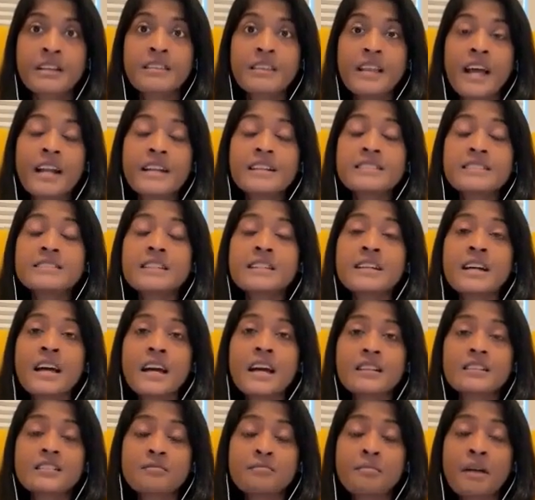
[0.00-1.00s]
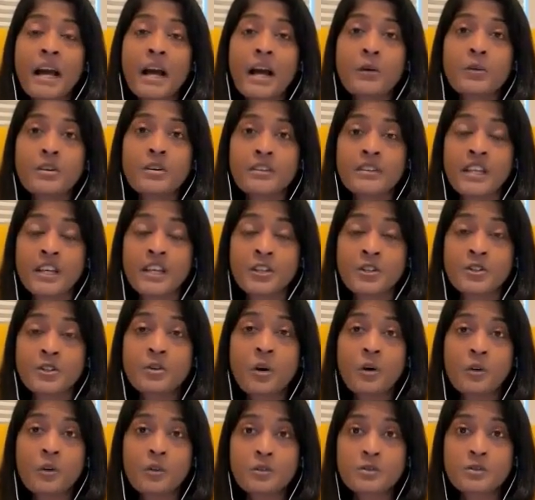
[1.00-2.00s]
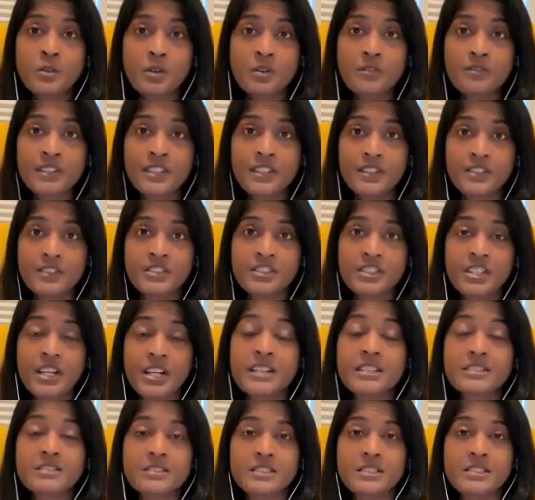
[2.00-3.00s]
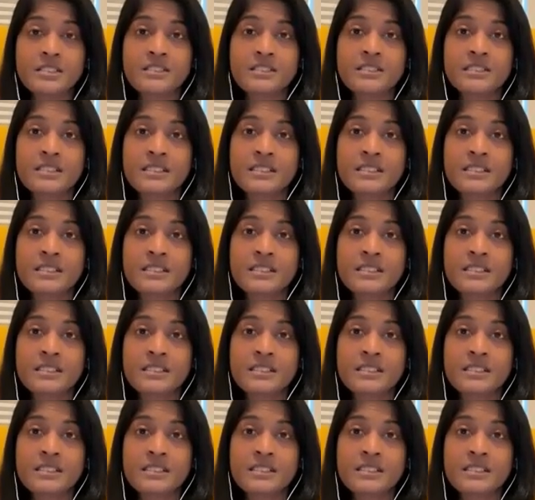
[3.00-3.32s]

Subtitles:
That is the kind of power that you hold over your child.